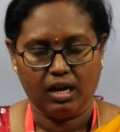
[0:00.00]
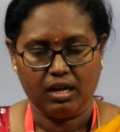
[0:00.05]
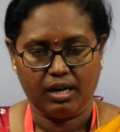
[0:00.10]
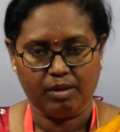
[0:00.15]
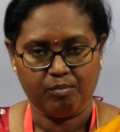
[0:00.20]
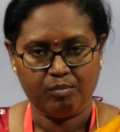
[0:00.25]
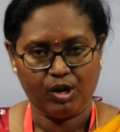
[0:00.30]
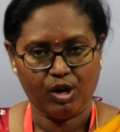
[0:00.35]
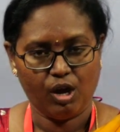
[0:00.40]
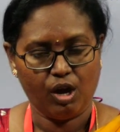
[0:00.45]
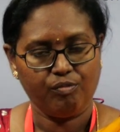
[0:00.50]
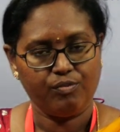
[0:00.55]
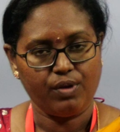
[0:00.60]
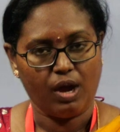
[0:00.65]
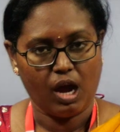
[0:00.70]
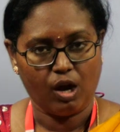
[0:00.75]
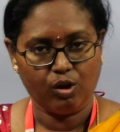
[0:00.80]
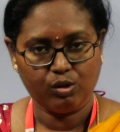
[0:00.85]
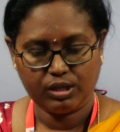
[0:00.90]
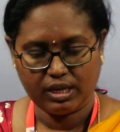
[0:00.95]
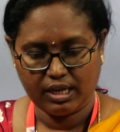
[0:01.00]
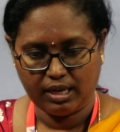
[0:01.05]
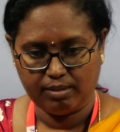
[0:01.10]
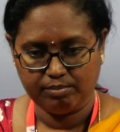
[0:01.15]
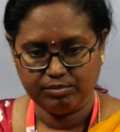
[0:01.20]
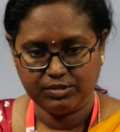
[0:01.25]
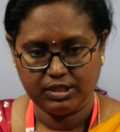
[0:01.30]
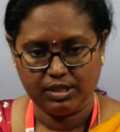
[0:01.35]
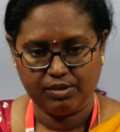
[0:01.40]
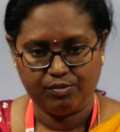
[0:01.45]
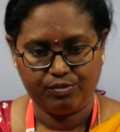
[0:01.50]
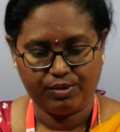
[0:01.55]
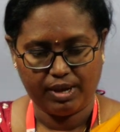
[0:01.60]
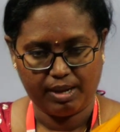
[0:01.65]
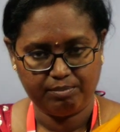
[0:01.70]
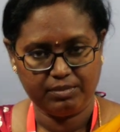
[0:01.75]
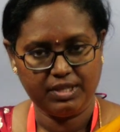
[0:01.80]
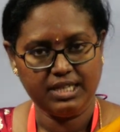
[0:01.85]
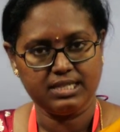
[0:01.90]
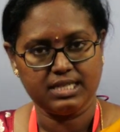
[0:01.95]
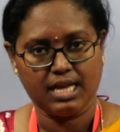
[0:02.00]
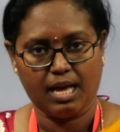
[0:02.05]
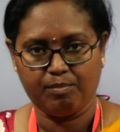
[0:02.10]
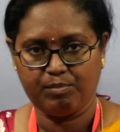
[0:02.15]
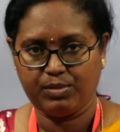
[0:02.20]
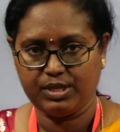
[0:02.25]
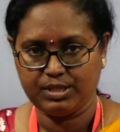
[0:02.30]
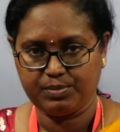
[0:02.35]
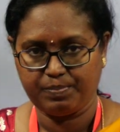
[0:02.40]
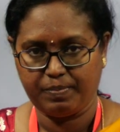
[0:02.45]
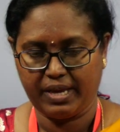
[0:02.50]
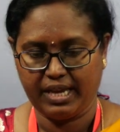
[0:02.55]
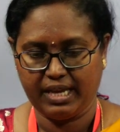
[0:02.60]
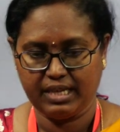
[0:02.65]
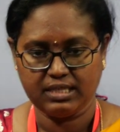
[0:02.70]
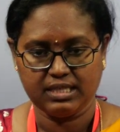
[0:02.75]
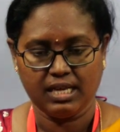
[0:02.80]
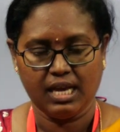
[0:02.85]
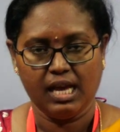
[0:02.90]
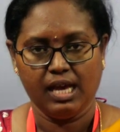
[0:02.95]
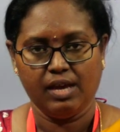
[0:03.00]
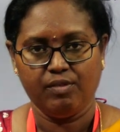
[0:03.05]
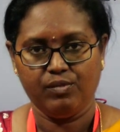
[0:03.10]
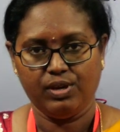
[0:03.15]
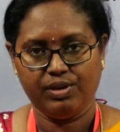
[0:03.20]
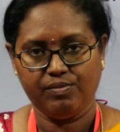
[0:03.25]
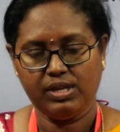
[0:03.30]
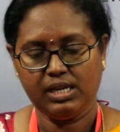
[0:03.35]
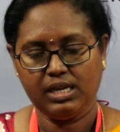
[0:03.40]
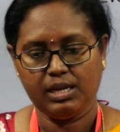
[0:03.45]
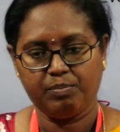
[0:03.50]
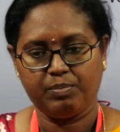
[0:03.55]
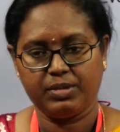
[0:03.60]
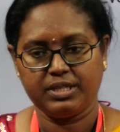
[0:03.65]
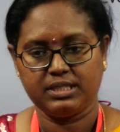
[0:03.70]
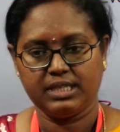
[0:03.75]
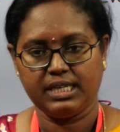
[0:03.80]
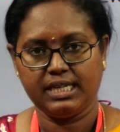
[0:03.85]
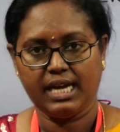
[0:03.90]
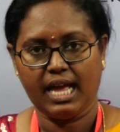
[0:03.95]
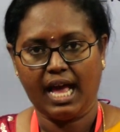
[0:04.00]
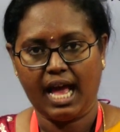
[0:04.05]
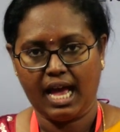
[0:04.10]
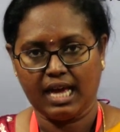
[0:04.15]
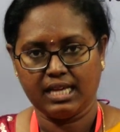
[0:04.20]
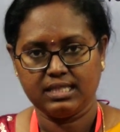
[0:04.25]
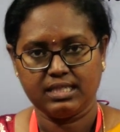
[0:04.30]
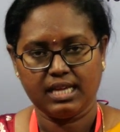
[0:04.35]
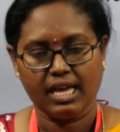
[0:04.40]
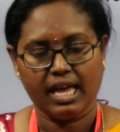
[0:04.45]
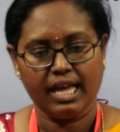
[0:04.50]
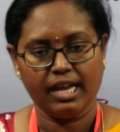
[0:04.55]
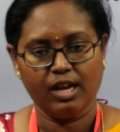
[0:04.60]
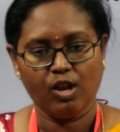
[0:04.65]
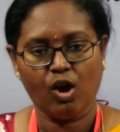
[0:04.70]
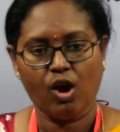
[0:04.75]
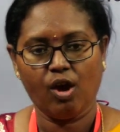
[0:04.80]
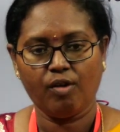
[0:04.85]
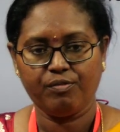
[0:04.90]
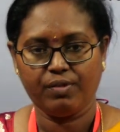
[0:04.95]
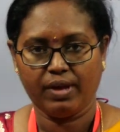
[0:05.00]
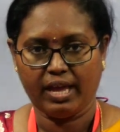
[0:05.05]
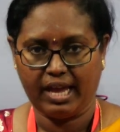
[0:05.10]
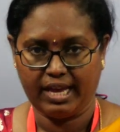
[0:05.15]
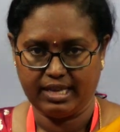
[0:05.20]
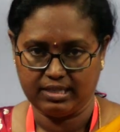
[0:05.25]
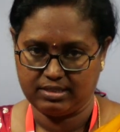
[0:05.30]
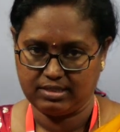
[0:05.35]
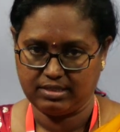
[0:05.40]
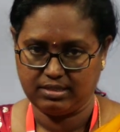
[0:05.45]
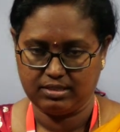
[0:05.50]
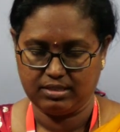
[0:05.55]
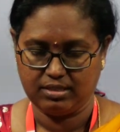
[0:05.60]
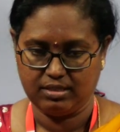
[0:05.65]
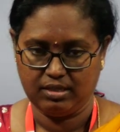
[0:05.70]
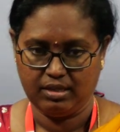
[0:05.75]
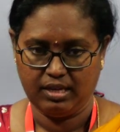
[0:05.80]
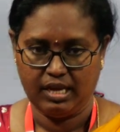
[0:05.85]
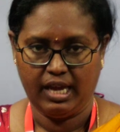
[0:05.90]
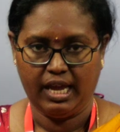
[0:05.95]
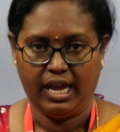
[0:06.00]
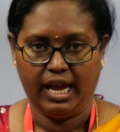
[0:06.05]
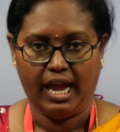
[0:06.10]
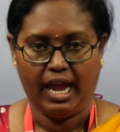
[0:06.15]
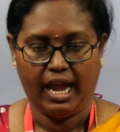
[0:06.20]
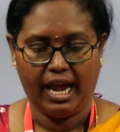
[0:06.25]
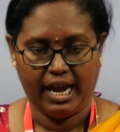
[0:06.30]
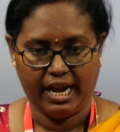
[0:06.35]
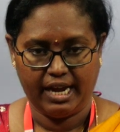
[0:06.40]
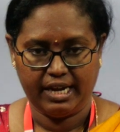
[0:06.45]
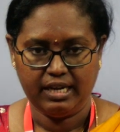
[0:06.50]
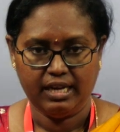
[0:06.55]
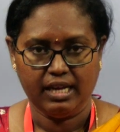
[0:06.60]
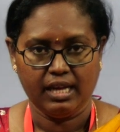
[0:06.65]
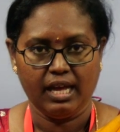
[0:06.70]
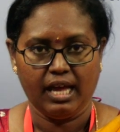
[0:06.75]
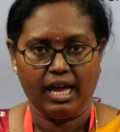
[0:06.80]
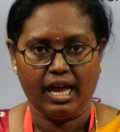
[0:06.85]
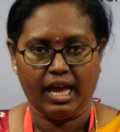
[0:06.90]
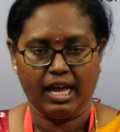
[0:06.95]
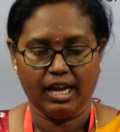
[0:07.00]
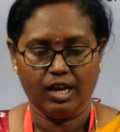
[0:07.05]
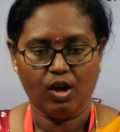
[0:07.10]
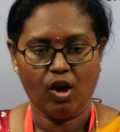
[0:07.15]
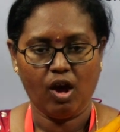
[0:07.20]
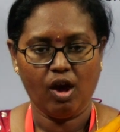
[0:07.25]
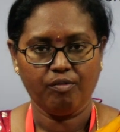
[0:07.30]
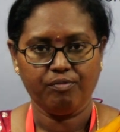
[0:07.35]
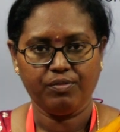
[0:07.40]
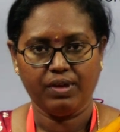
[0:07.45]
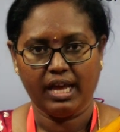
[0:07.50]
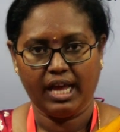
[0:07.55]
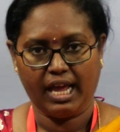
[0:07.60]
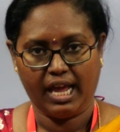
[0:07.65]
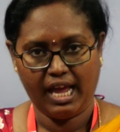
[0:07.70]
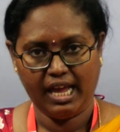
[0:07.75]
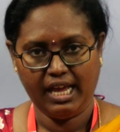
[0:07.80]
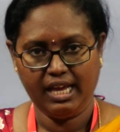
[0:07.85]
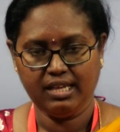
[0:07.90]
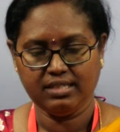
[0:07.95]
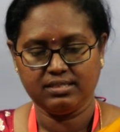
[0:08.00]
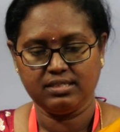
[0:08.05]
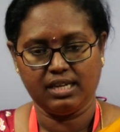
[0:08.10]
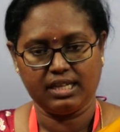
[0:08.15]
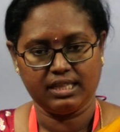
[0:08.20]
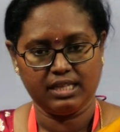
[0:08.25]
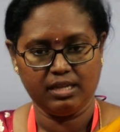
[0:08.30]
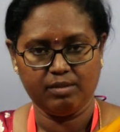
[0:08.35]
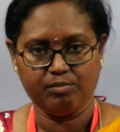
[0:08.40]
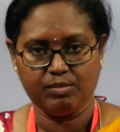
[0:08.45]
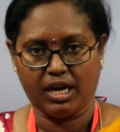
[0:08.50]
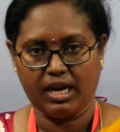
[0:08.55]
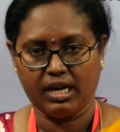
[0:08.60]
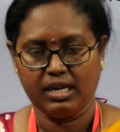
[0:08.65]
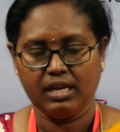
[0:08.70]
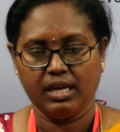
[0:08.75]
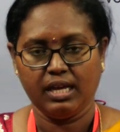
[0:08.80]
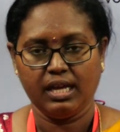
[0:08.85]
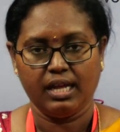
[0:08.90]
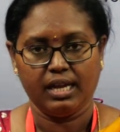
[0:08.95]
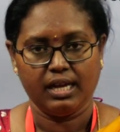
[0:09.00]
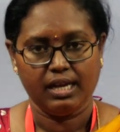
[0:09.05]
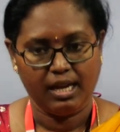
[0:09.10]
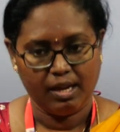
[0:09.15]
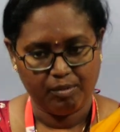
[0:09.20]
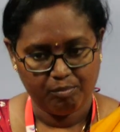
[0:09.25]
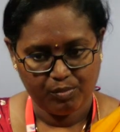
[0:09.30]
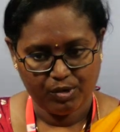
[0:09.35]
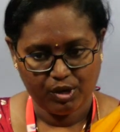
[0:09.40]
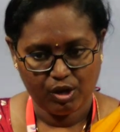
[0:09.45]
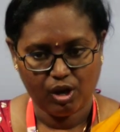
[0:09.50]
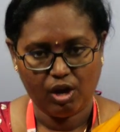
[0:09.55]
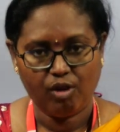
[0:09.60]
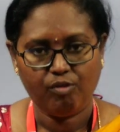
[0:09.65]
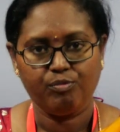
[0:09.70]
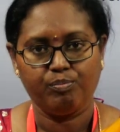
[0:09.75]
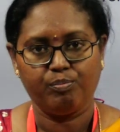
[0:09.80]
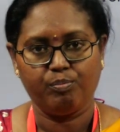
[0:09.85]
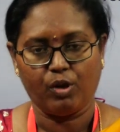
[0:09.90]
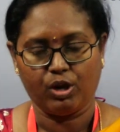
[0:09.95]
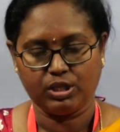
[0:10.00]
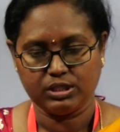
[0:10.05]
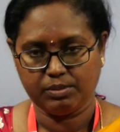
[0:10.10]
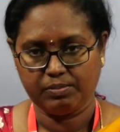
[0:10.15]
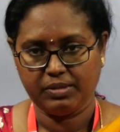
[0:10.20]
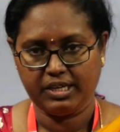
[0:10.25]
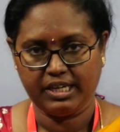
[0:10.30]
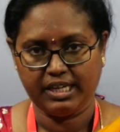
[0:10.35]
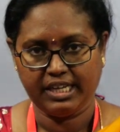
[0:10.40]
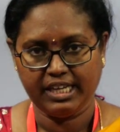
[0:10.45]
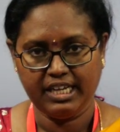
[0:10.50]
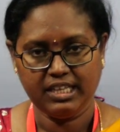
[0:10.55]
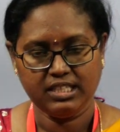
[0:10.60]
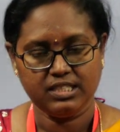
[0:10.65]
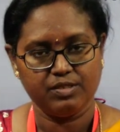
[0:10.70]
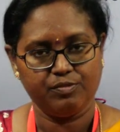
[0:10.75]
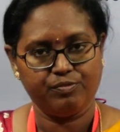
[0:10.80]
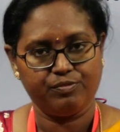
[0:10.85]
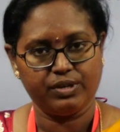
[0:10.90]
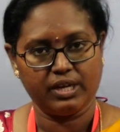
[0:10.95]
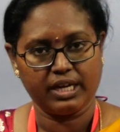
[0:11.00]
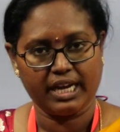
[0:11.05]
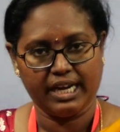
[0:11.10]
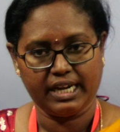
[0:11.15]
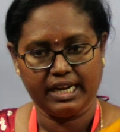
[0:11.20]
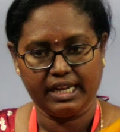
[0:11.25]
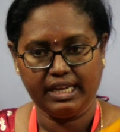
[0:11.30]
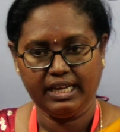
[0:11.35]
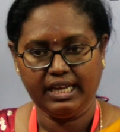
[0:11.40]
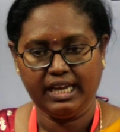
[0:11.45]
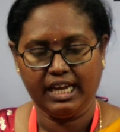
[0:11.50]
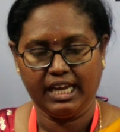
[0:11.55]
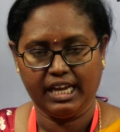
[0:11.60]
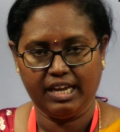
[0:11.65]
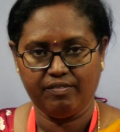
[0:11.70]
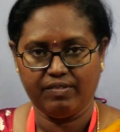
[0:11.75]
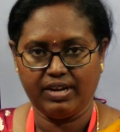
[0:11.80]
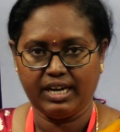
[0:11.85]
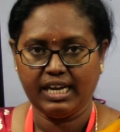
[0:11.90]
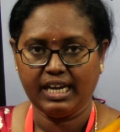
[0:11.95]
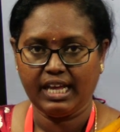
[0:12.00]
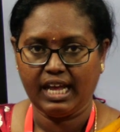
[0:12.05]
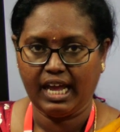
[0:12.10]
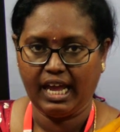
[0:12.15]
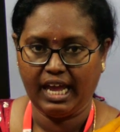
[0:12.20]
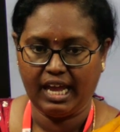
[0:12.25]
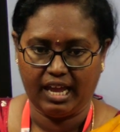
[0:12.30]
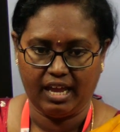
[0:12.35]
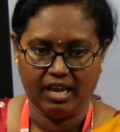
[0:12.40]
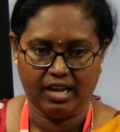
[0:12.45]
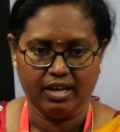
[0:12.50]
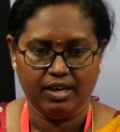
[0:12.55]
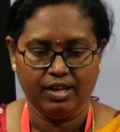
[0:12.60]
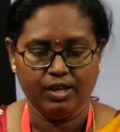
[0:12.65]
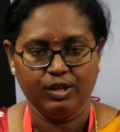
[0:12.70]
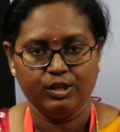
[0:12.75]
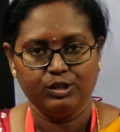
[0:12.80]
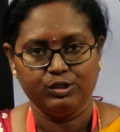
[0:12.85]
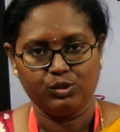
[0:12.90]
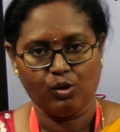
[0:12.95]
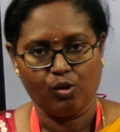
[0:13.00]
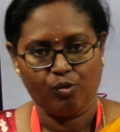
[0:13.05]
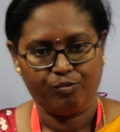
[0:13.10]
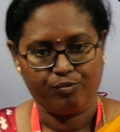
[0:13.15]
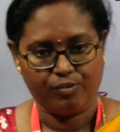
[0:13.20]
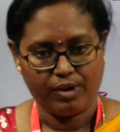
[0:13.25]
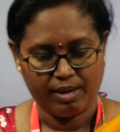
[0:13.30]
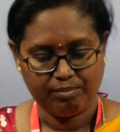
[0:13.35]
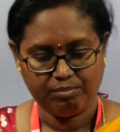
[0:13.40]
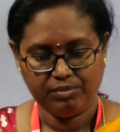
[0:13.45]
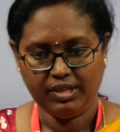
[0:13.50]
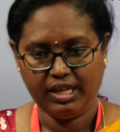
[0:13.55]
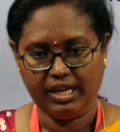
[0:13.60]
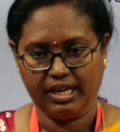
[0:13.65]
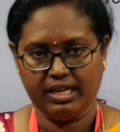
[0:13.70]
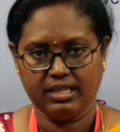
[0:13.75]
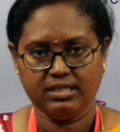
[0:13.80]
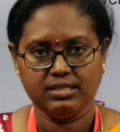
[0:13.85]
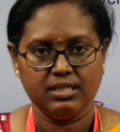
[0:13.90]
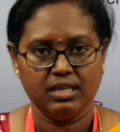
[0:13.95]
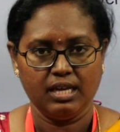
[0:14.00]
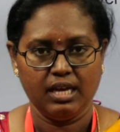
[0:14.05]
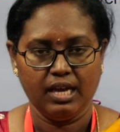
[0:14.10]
number of outcomes from the sample space, we will represent as n of s, and n of a is nothing but number of possibilities for getting event A. So from this